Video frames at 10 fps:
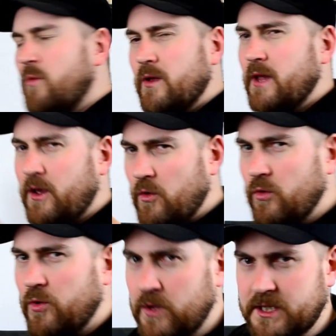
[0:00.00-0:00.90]
We like
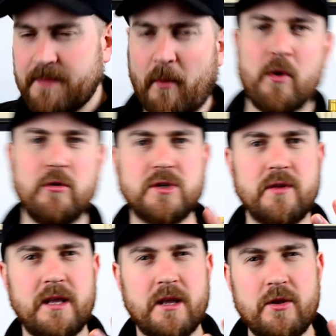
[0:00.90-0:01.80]
old whiskey, but we also
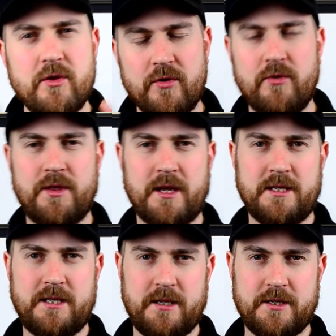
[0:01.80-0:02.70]
like new
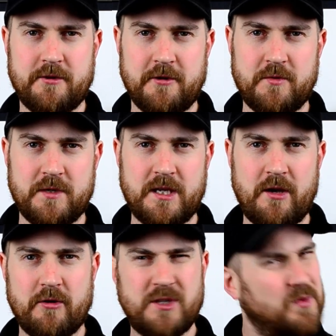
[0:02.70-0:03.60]
things here at Scotch
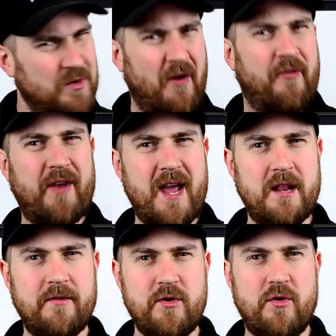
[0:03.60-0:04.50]
Whisky Auctions. We're not
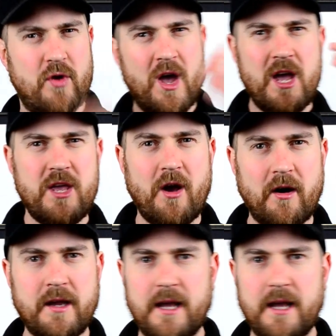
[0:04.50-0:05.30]
afraid of new, young,